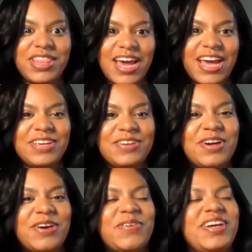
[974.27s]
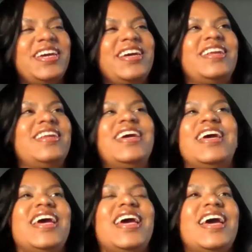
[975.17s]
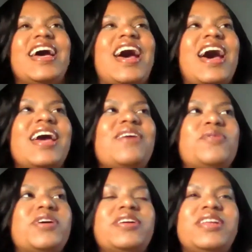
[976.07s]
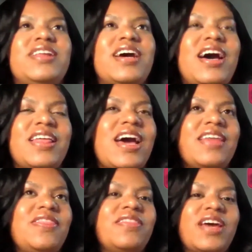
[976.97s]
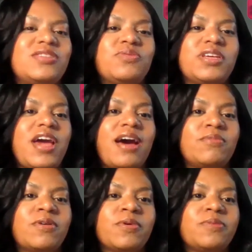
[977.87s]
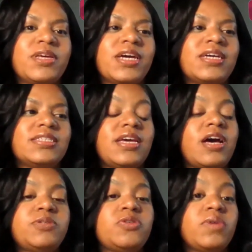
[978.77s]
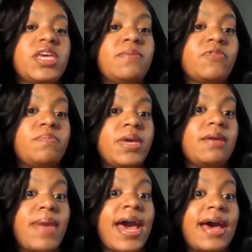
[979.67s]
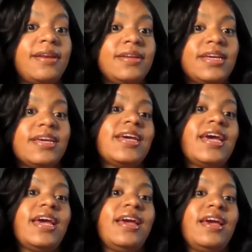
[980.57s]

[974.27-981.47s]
that, you know? I would I, I think that's really admirable because it helps you keep from being mad. And